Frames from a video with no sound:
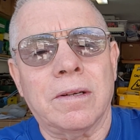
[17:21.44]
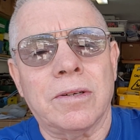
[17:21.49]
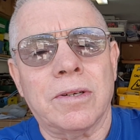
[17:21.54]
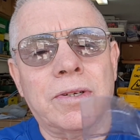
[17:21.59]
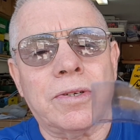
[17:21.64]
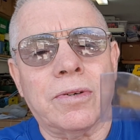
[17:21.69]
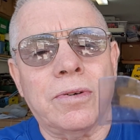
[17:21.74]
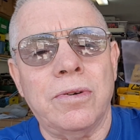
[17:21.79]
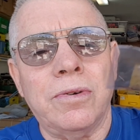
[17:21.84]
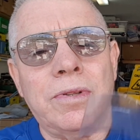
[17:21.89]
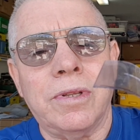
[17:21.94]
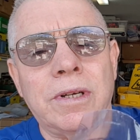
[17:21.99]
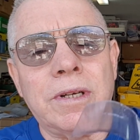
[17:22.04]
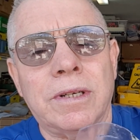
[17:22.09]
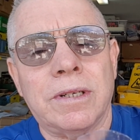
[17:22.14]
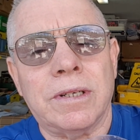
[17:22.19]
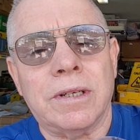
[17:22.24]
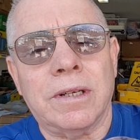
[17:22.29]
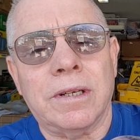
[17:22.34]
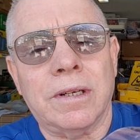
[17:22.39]
screw
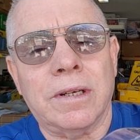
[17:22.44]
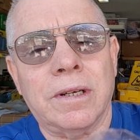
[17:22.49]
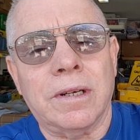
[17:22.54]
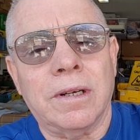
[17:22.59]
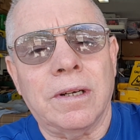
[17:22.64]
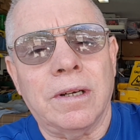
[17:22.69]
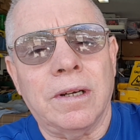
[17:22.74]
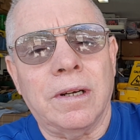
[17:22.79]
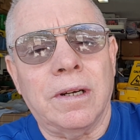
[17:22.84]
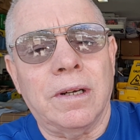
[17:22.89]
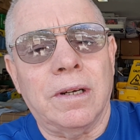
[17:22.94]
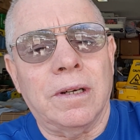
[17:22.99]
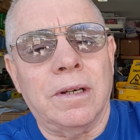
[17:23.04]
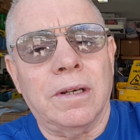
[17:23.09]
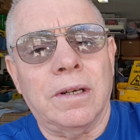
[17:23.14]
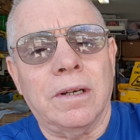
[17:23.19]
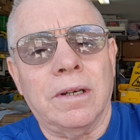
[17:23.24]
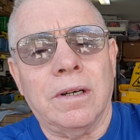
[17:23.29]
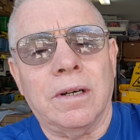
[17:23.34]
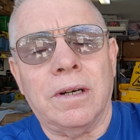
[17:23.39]
this
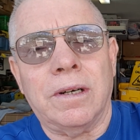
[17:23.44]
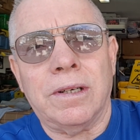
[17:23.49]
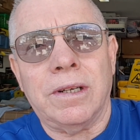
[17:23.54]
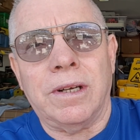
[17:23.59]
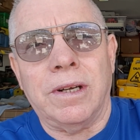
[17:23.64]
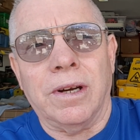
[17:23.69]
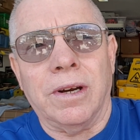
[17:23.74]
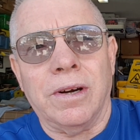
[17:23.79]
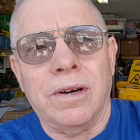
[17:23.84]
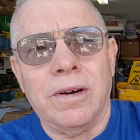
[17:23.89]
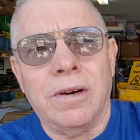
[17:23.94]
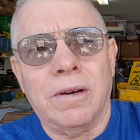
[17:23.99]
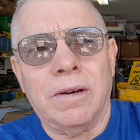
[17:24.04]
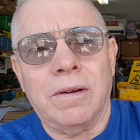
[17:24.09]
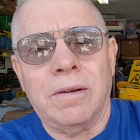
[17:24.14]
onto here,